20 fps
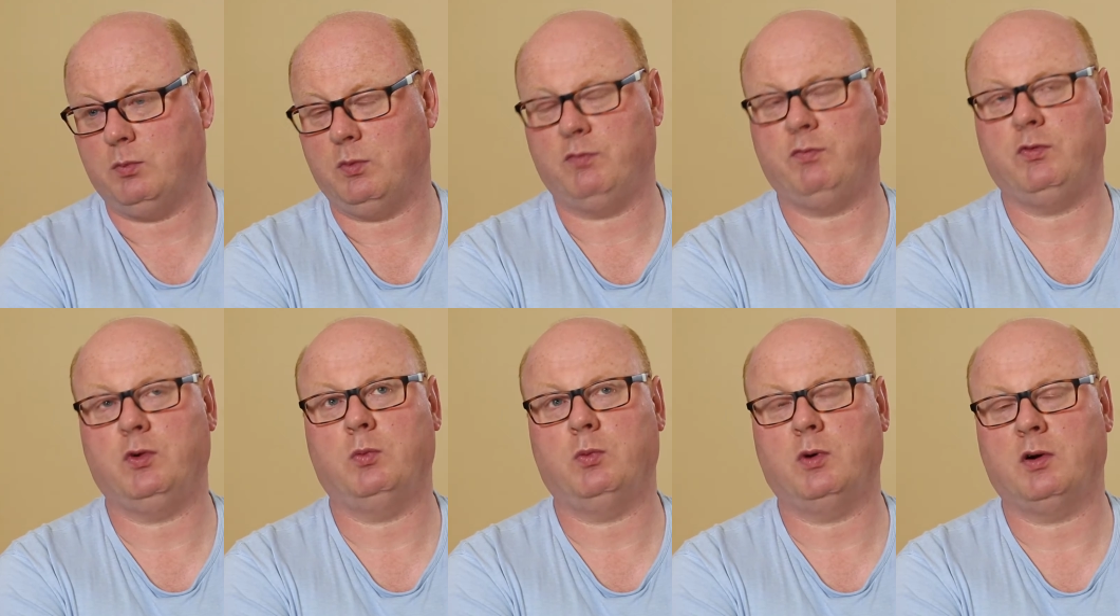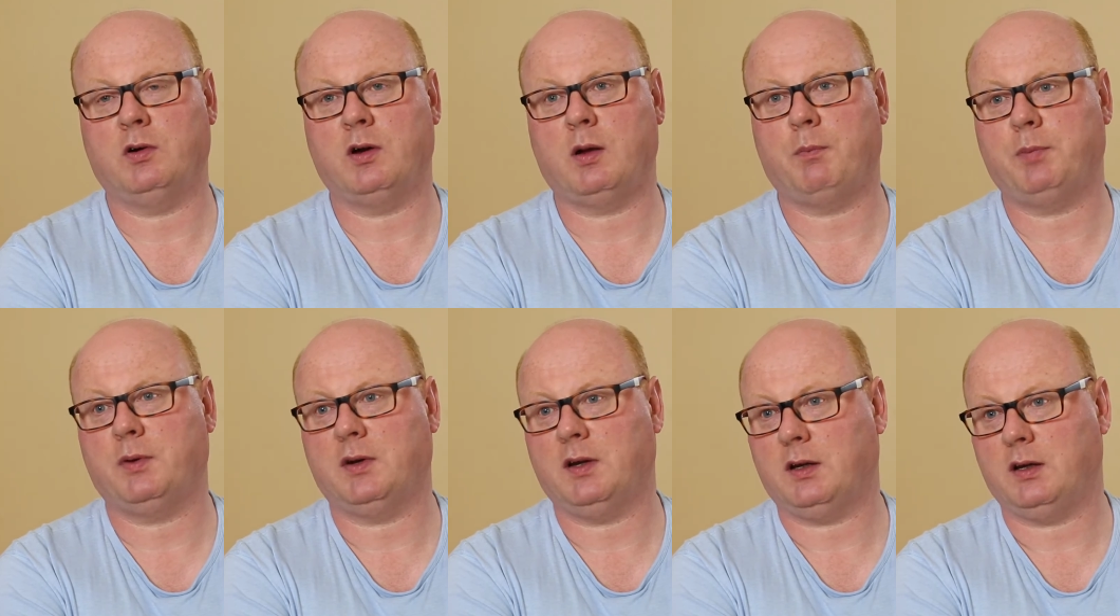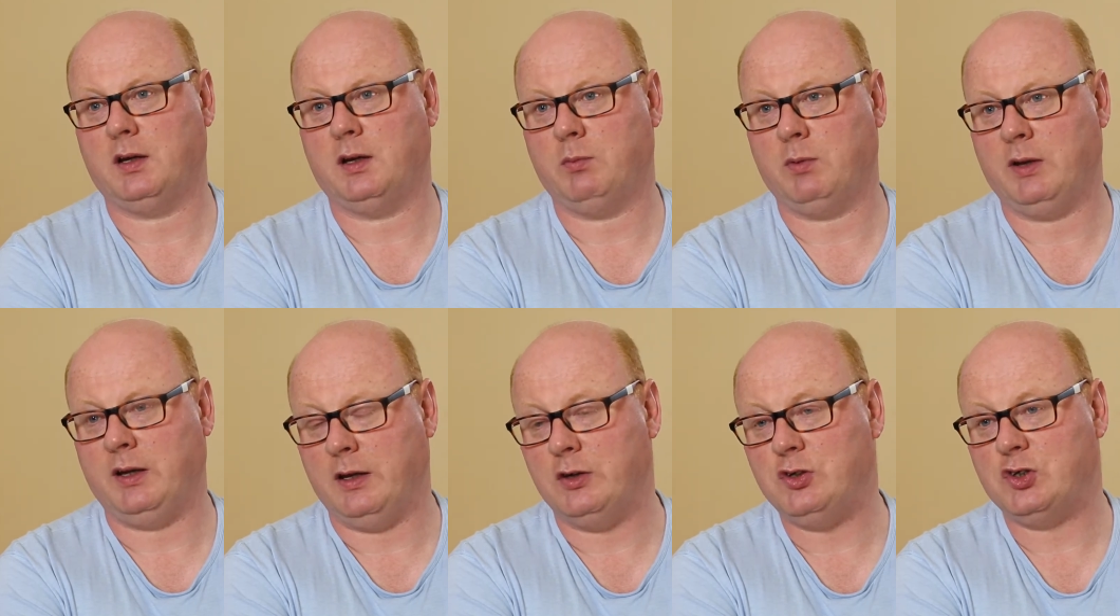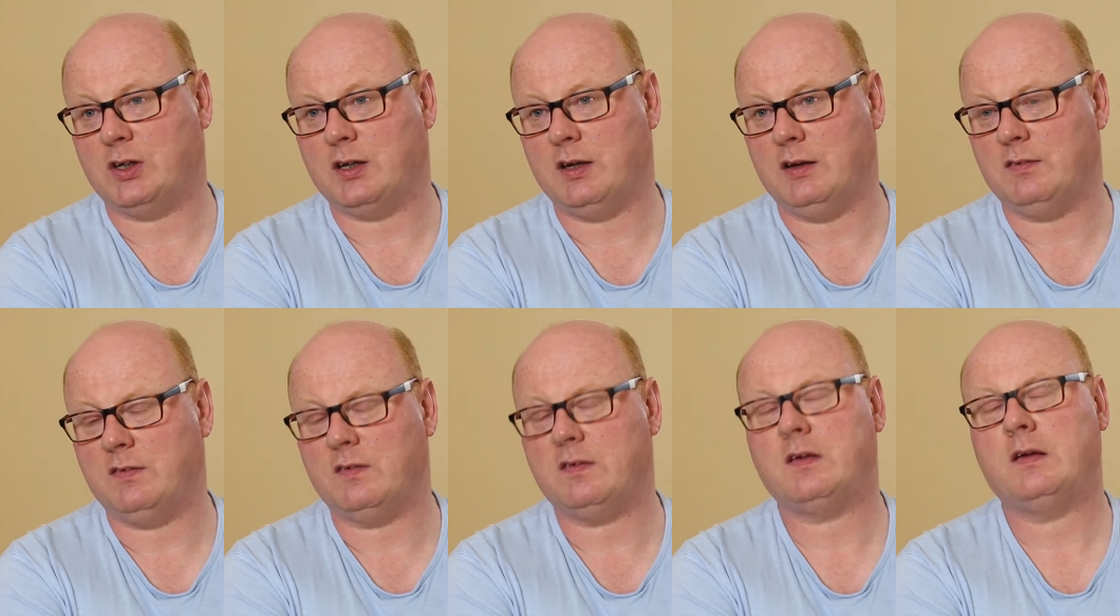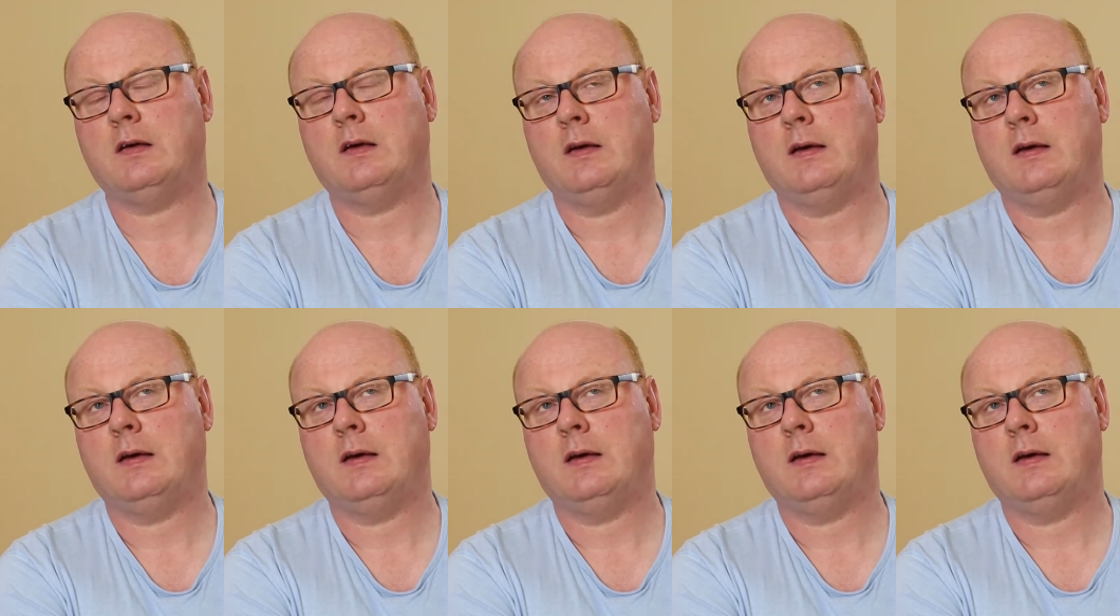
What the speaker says: If you were not particularly well educated,